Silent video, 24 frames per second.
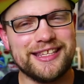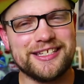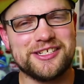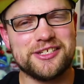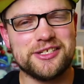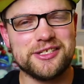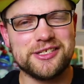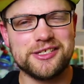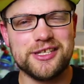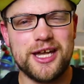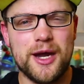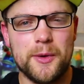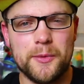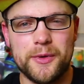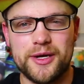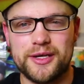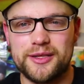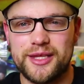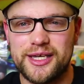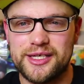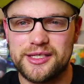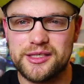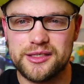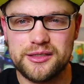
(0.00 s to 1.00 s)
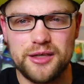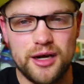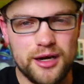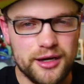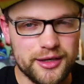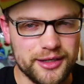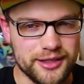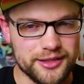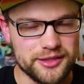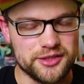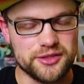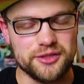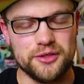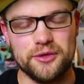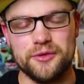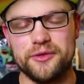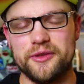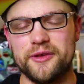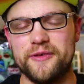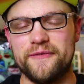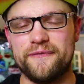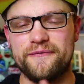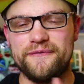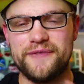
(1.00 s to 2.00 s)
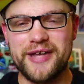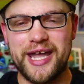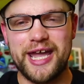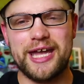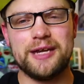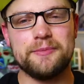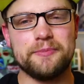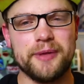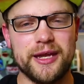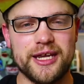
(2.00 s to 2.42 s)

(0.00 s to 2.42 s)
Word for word: that's just not where they started, so the fan